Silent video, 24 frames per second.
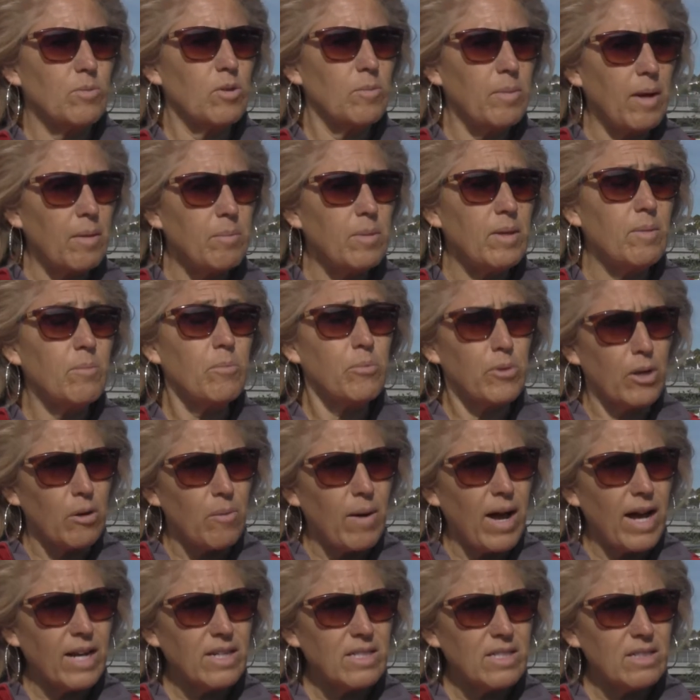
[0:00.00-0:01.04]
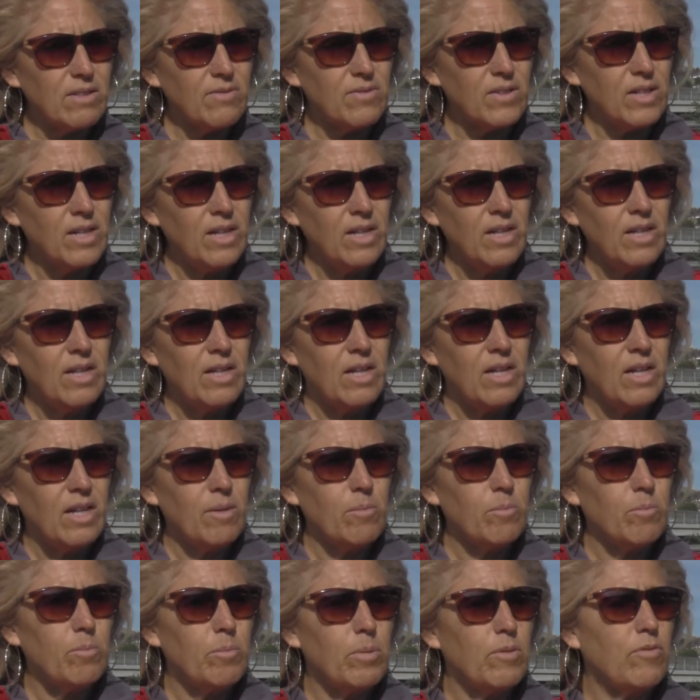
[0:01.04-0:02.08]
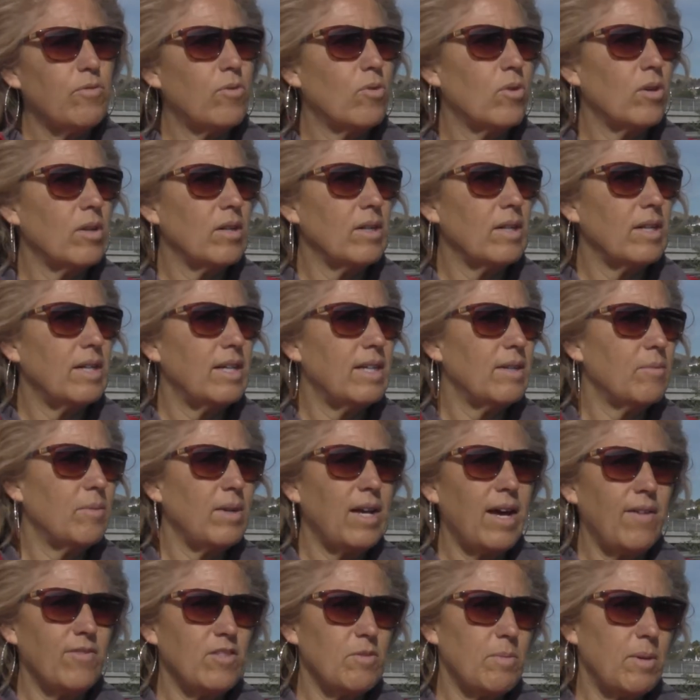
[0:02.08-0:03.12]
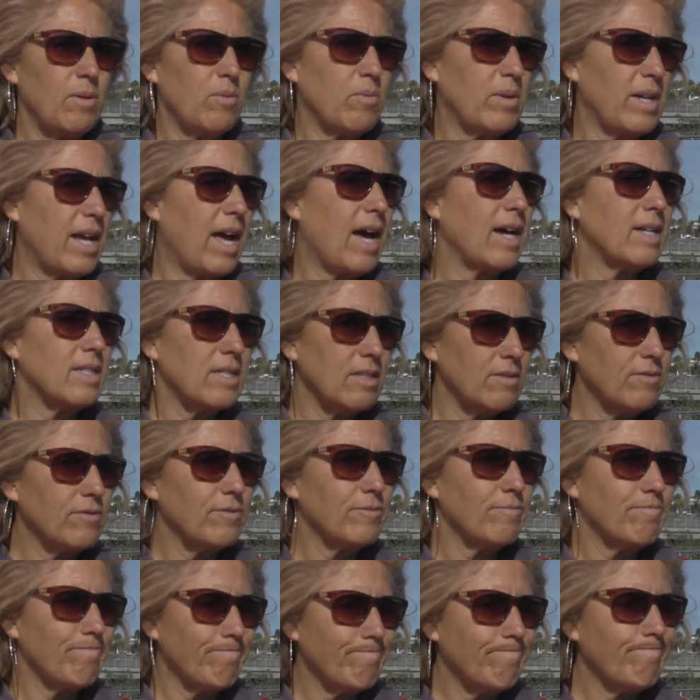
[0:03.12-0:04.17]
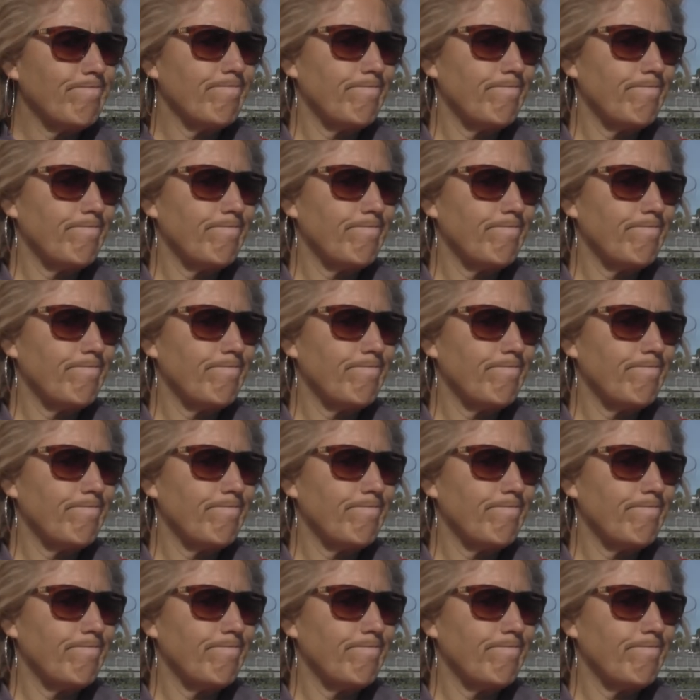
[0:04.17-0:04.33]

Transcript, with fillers: We're about being proactive before it, uh, we have to be reactive.